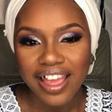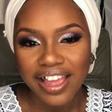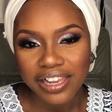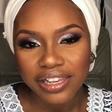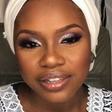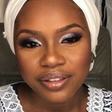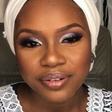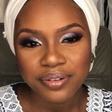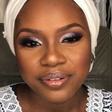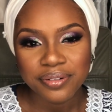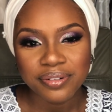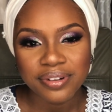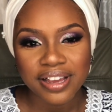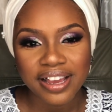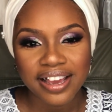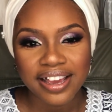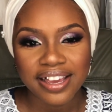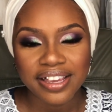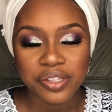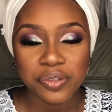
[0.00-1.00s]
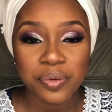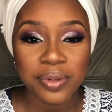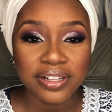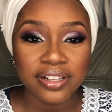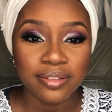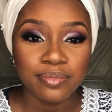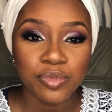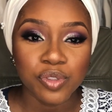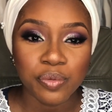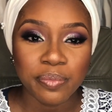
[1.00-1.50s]
Hello guys,
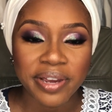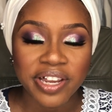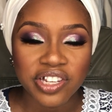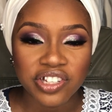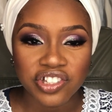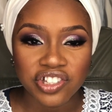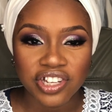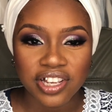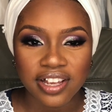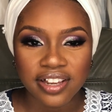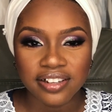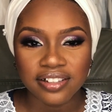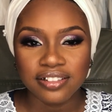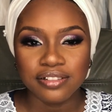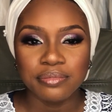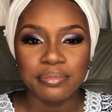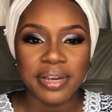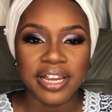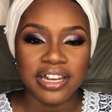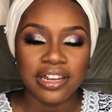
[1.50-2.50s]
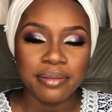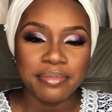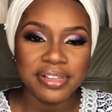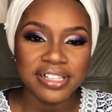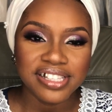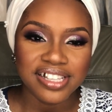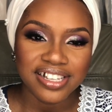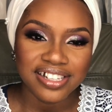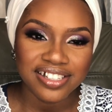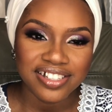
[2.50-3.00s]
welcome to my channel. My
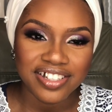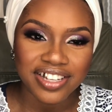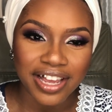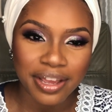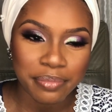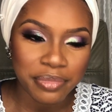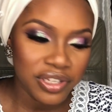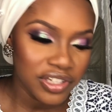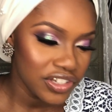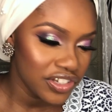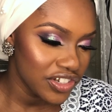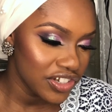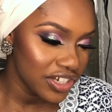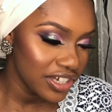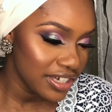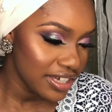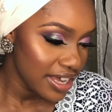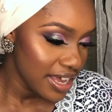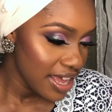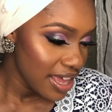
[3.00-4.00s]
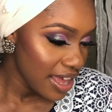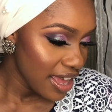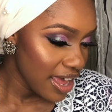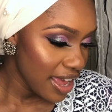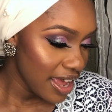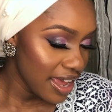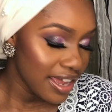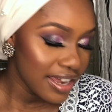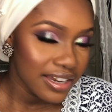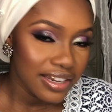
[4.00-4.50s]
name is Khadija Aminchi
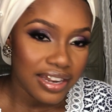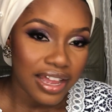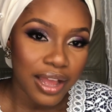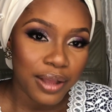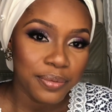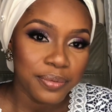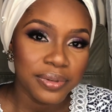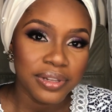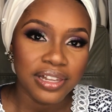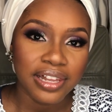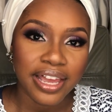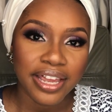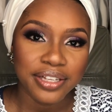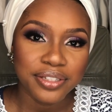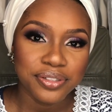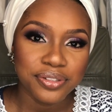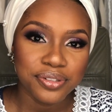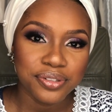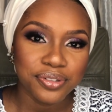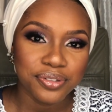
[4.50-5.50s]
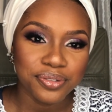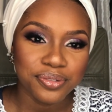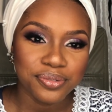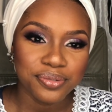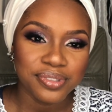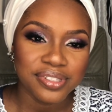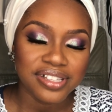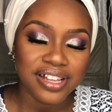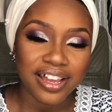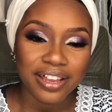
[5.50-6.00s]
and I would like
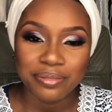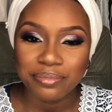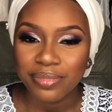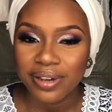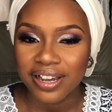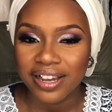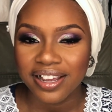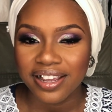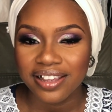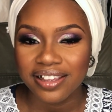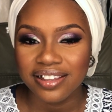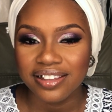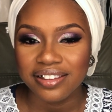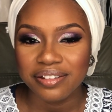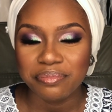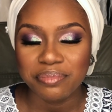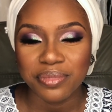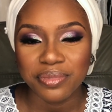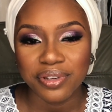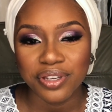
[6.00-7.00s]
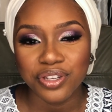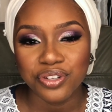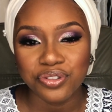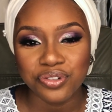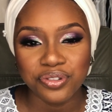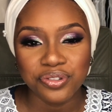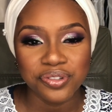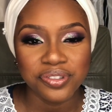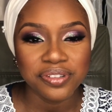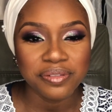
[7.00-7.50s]
to start by
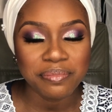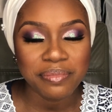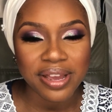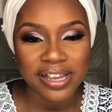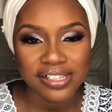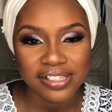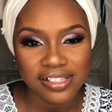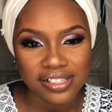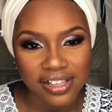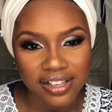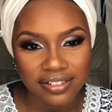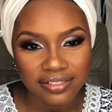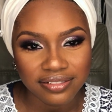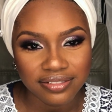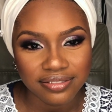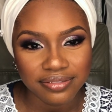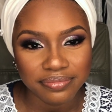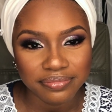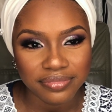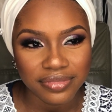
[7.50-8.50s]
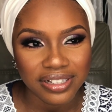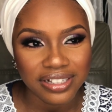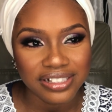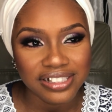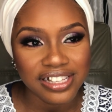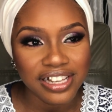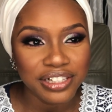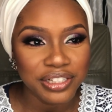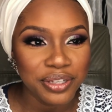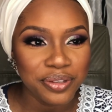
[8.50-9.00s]
introducing myself,
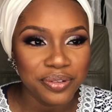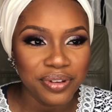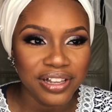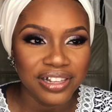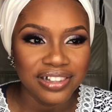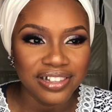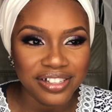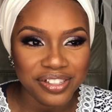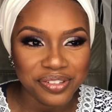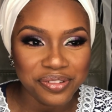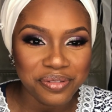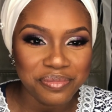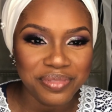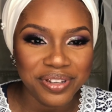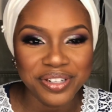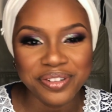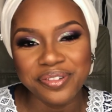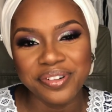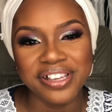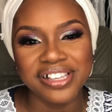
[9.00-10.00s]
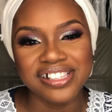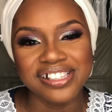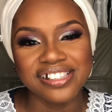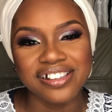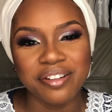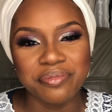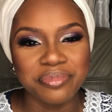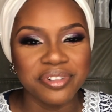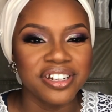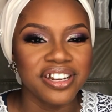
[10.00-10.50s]
telling you a little bit or a
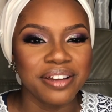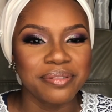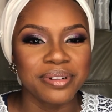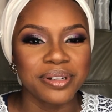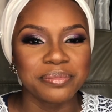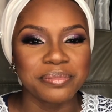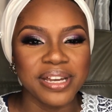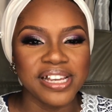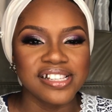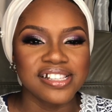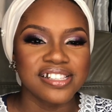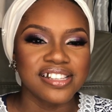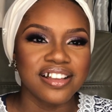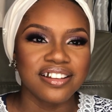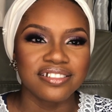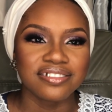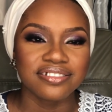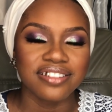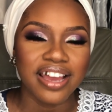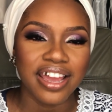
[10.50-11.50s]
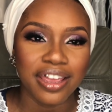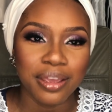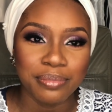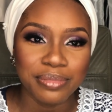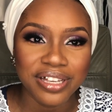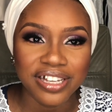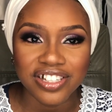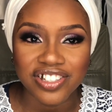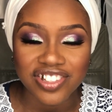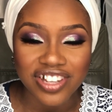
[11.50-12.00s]
summary about myself. I
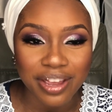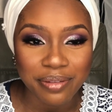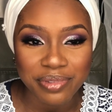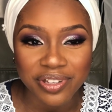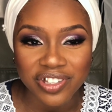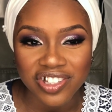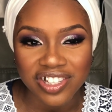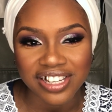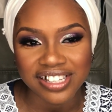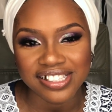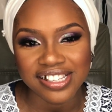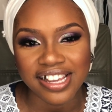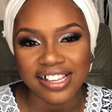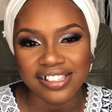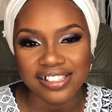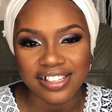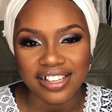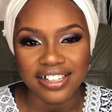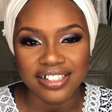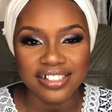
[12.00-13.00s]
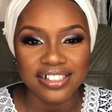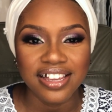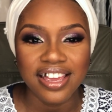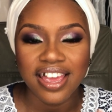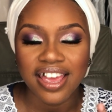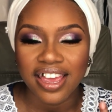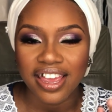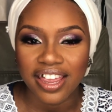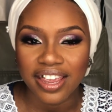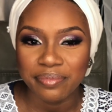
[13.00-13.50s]
am Khadija Aminchi, as I said,
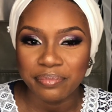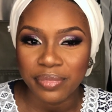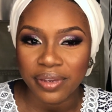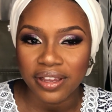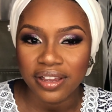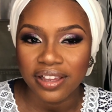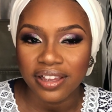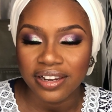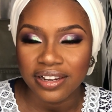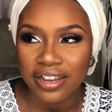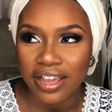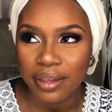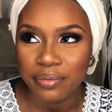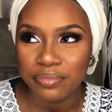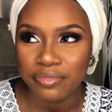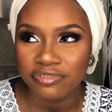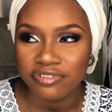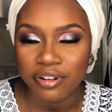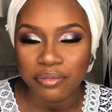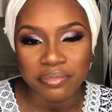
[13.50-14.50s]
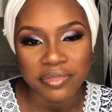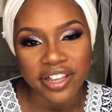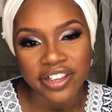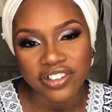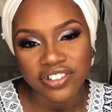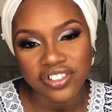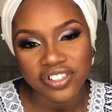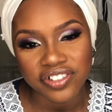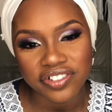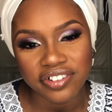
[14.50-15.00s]
and I'm from
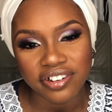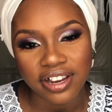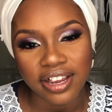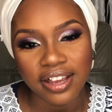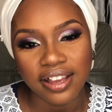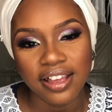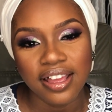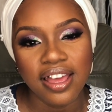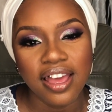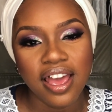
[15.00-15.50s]
Nigeria,